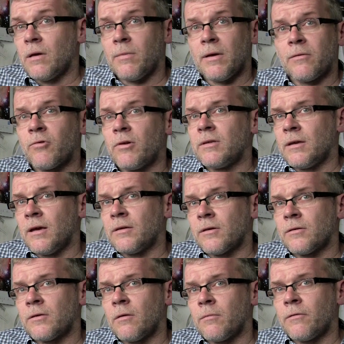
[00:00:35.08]
maybe twenty years
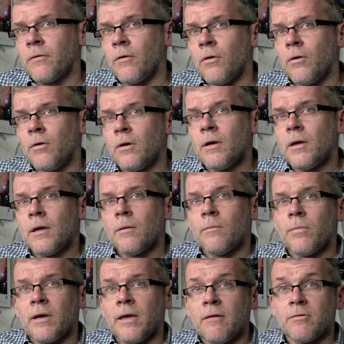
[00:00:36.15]
or so before,
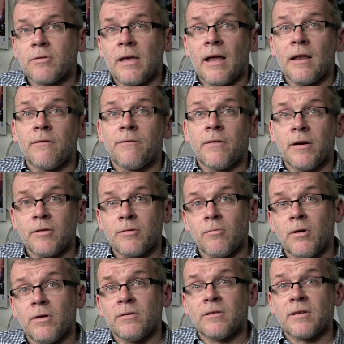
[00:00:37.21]
but he was the kind of first
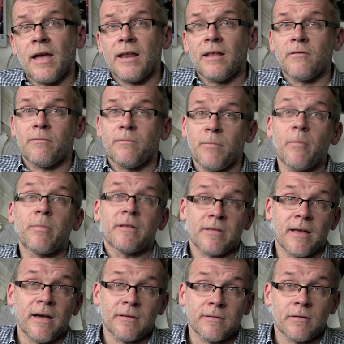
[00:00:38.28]
one to kind of
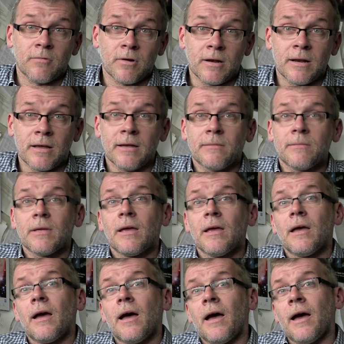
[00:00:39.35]
publicise it really.
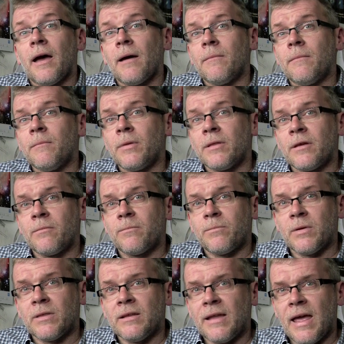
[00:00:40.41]
Um, but the
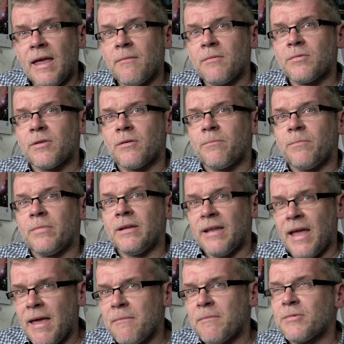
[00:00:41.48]
but the names the, the
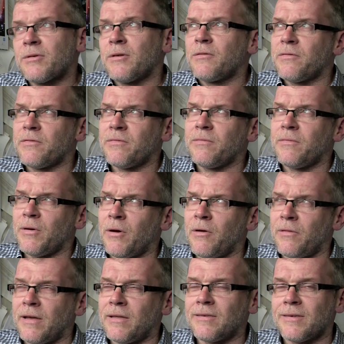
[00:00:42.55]
names of
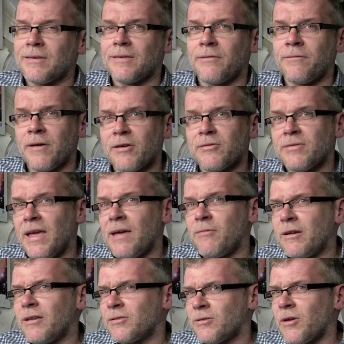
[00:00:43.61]
of it, the first name
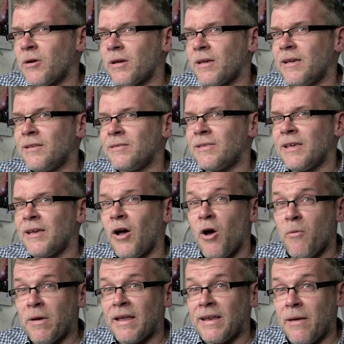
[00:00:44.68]
really that stuck is the
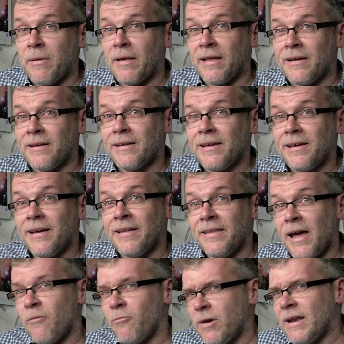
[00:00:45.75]
Omega Nebula, and
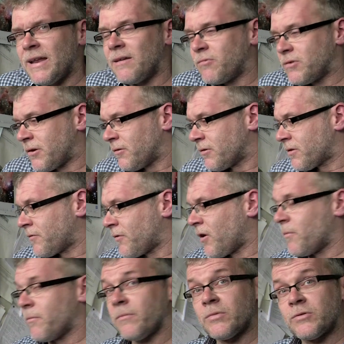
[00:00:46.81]
that really results
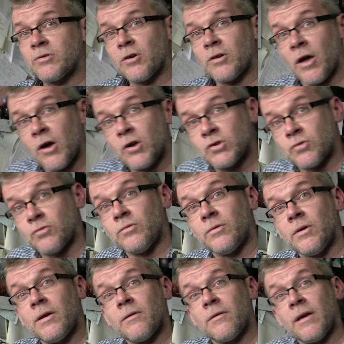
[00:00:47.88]
from John Herschel,
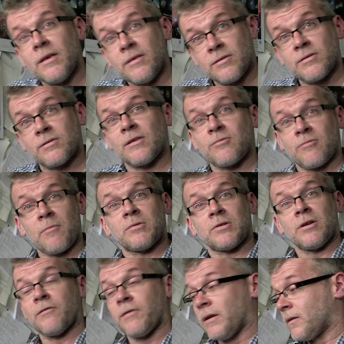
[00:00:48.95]
his
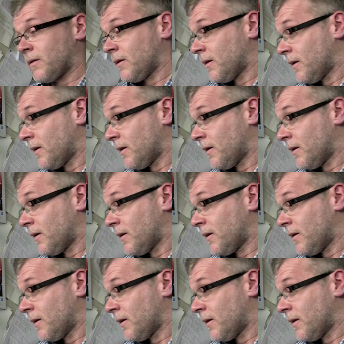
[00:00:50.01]
description of it.